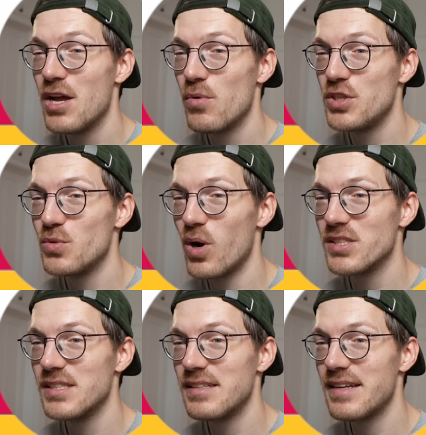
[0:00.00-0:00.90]
which
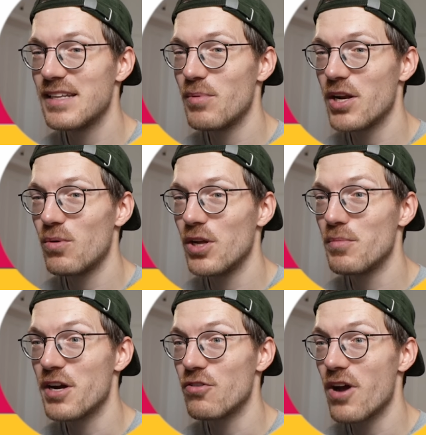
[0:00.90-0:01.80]
wasn't detected by the one on
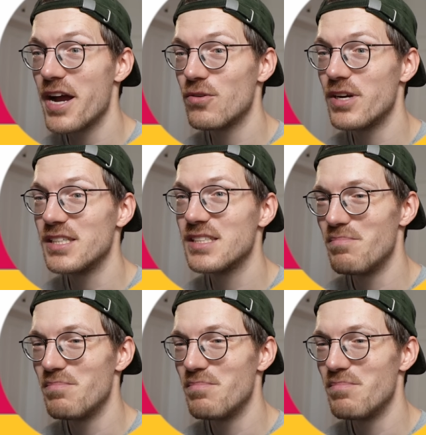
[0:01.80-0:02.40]
my right wrist.